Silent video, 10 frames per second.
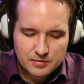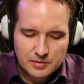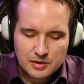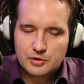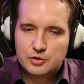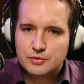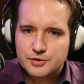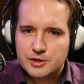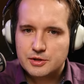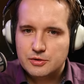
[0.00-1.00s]

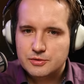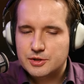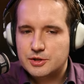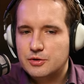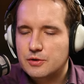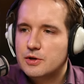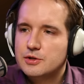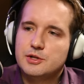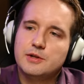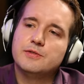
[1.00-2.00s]
using
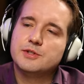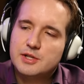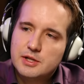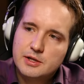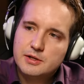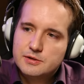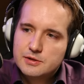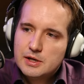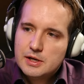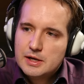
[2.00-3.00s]
university
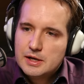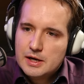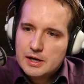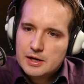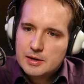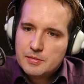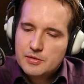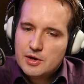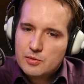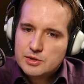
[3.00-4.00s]
facilities,
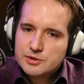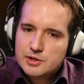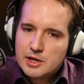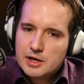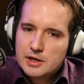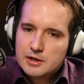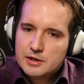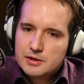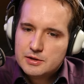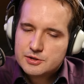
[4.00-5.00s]
there is
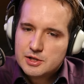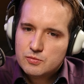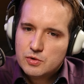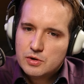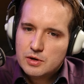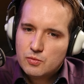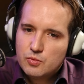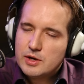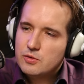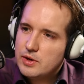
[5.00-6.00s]
somewhat a
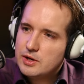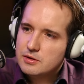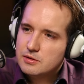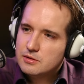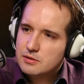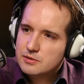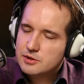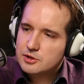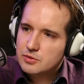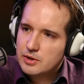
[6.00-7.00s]
win-win
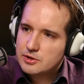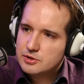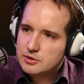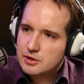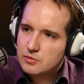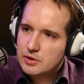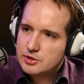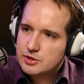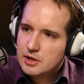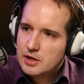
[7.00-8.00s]
situation in
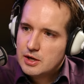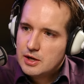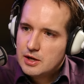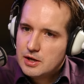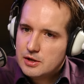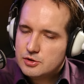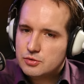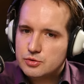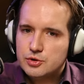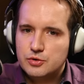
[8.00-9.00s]
which,
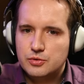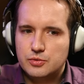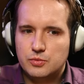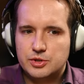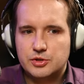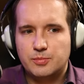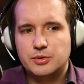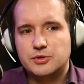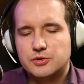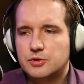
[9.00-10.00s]
should you wish to
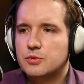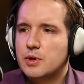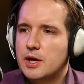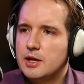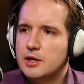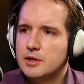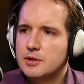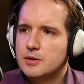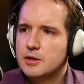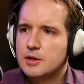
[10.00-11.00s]
pursue a